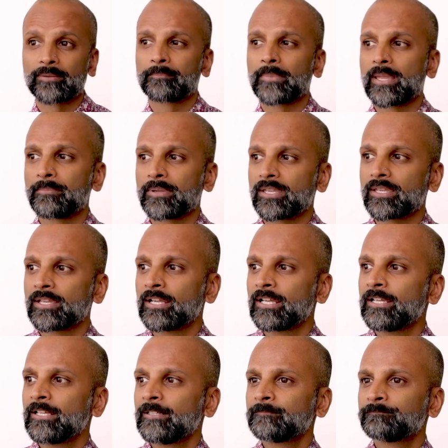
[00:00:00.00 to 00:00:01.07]
Maybe
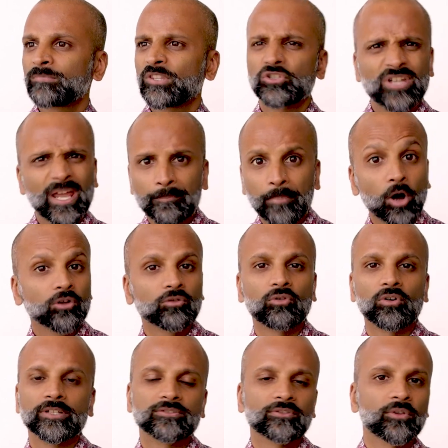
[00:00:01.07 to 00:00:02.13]
you take
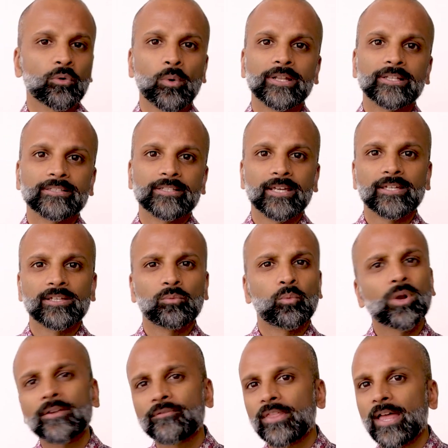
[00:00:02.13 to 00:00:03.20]
Polaroids on the wedding day,
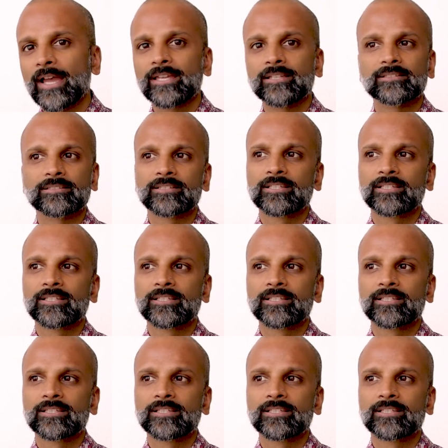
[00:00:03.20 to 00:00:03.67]
whatever that is.